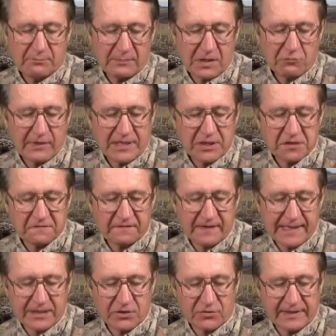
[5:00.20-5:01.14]
my
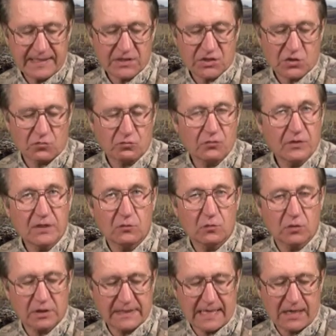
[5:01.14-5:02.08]
rangefinder gets a real
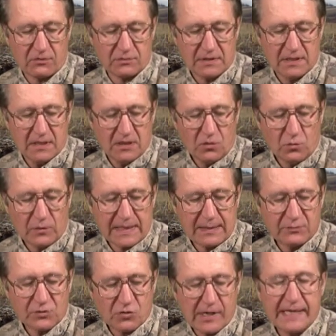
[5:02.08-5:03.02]
workout when
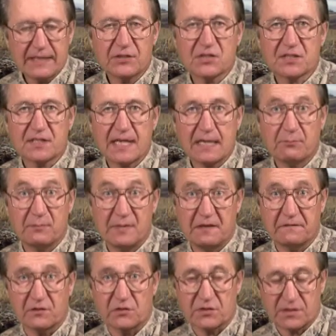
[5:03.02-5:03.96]
I'm trying to snipe
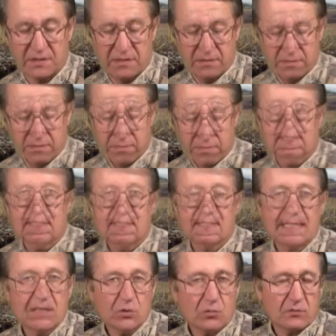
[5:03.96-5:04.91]
beavers.
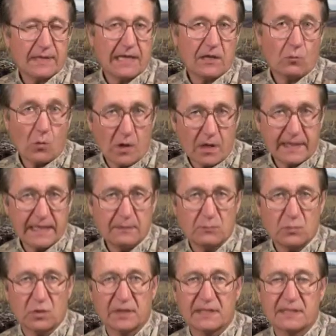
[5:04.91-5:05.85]
Since I don't like
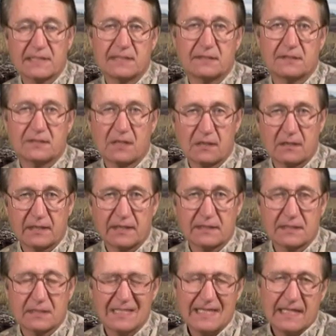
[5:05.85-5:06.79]
walking bullets into
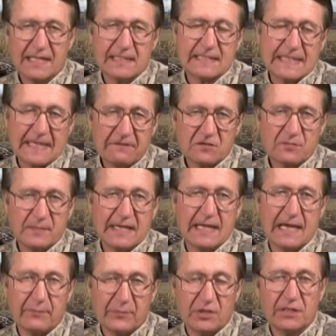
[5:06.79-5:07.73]
targets, it saves me
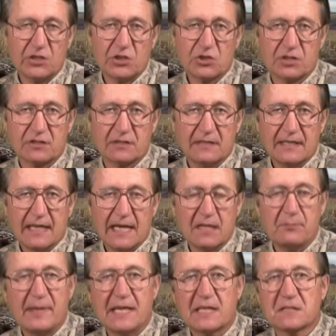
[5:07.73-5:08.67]
ammunition
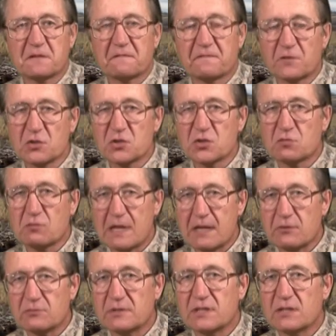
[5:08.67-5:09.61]
and makes first
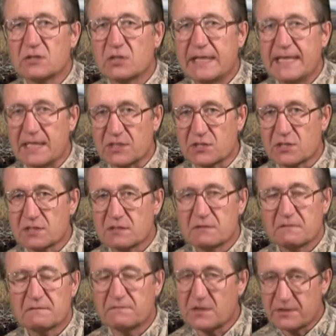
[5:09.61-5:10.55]
round hits
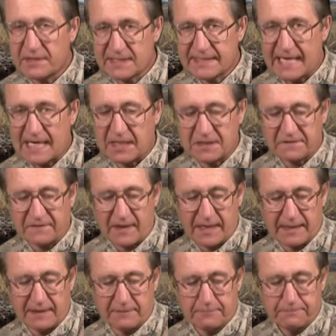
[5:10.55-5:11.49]
very
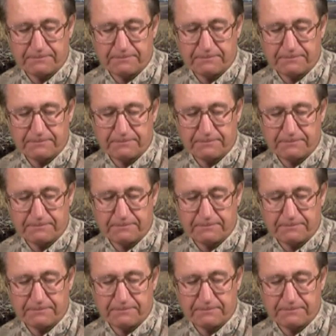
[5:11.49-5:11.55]
satisfying.